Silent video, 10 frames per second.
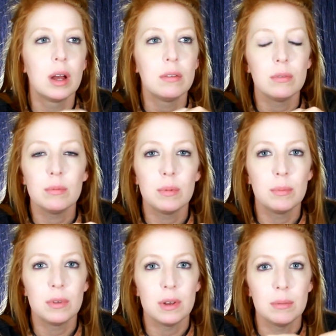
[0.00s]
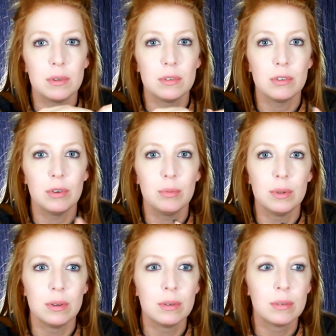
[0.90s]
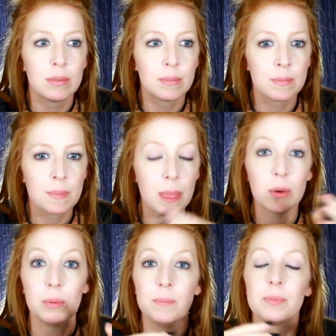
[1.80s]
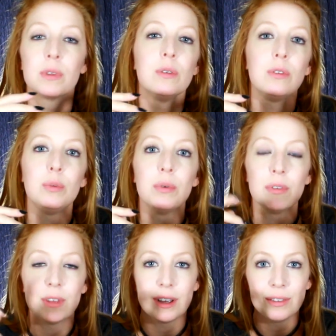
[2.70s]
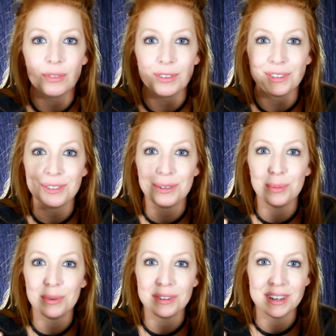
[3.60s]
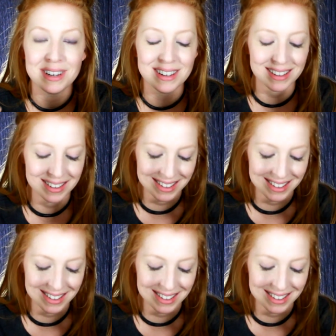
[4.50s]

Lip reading: I don't remember the name of the show, but Super Size versus Super Skinny.